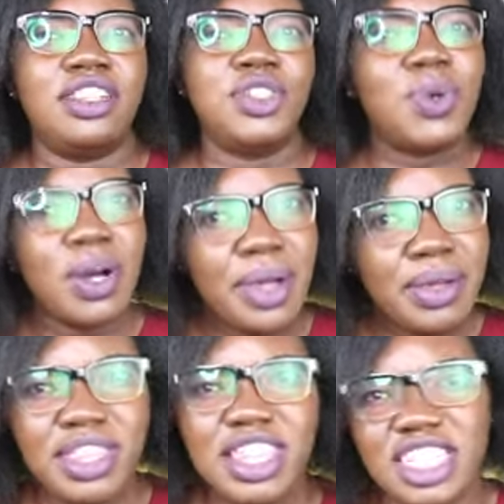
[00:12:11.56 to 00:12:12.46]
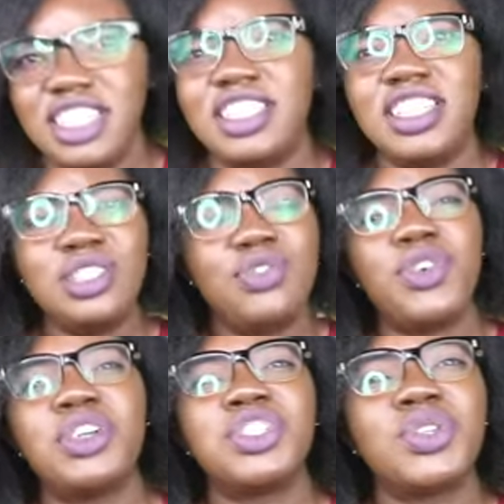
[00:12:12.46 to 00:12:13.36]
do away with this, it's just
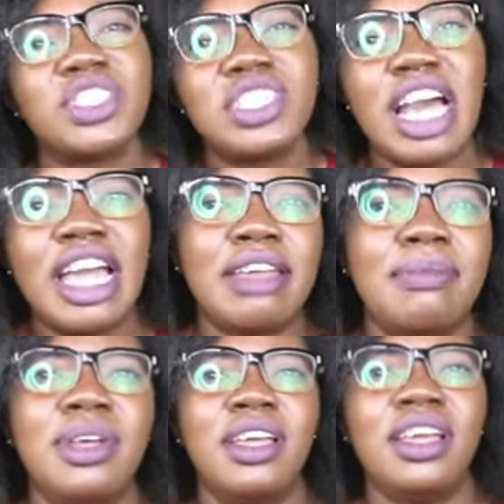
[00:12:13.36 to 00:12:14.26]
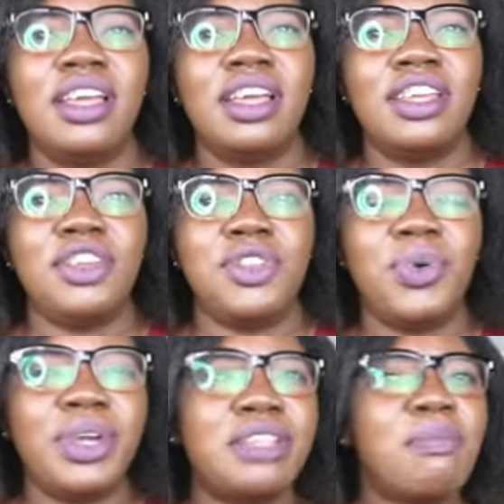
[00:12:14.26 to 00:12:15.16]
for a short time. You
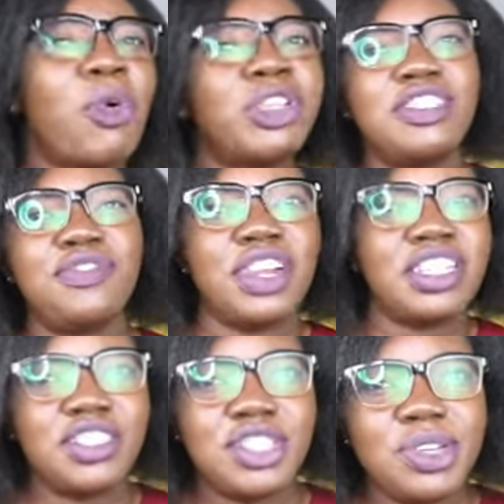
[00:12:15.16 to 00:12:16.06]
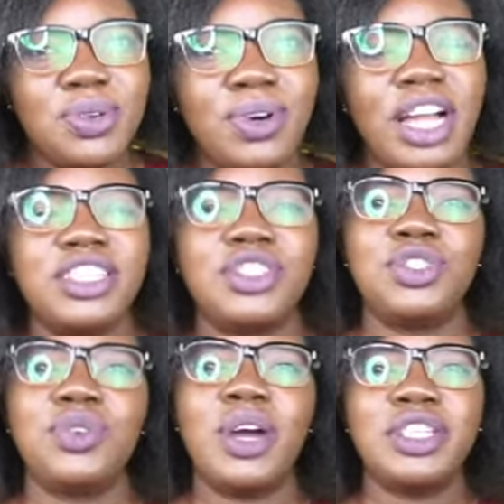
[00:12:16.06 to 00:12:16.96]
know, it motivates you and
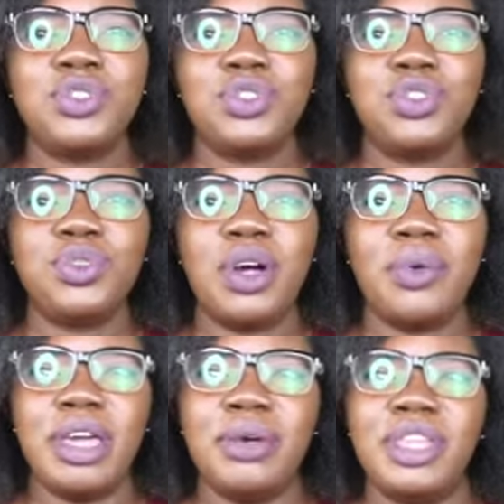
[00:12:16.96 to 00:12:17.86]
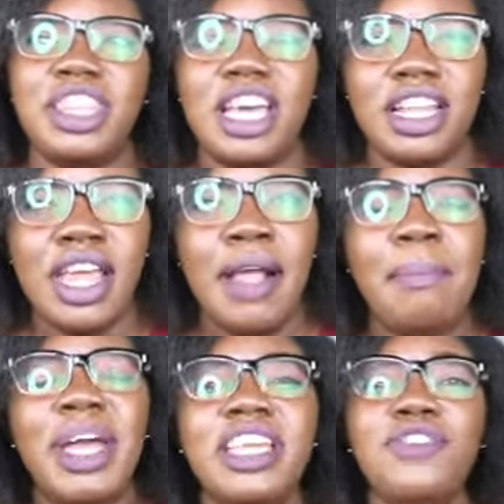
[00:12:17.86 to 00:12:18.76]
you want to do away with that.
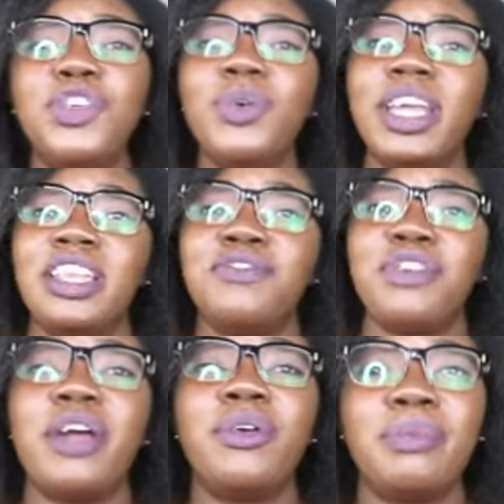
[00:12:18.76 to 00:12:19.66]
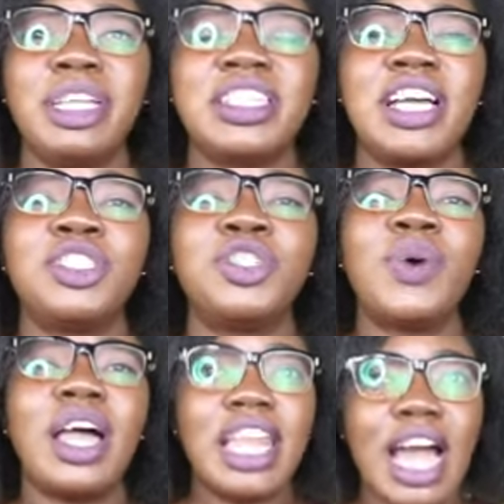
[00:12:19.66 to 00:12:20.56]
But if you are in an environment and
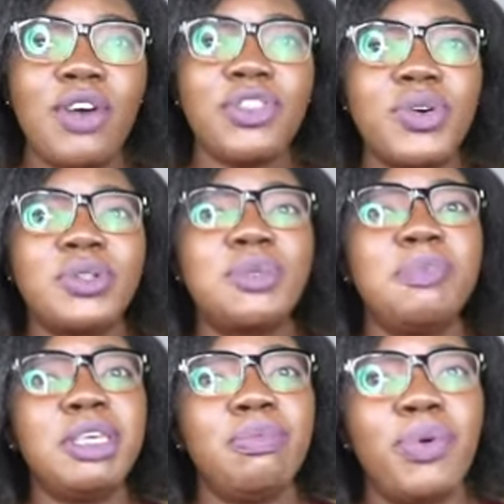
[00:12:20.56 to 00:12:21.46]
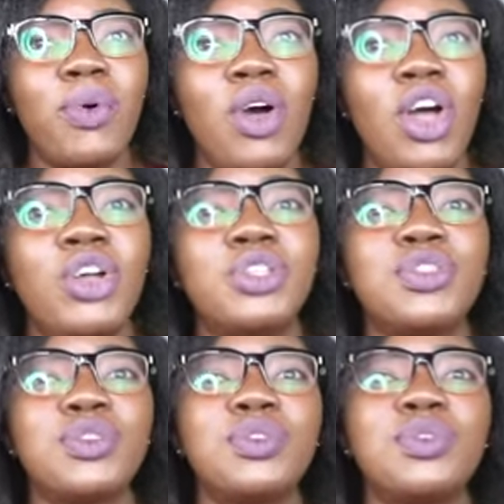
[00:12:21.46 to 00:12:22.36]
you allow those people
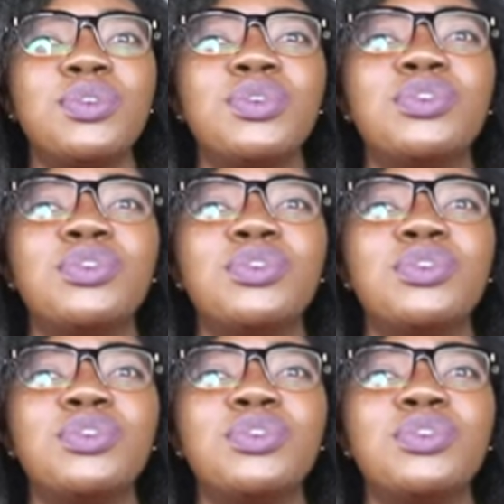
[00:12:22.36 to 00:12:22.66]
to